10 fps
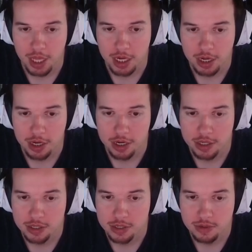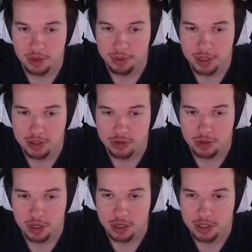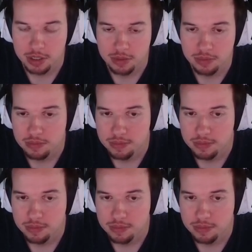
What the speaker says: a lot of cards. They play 2 cards, and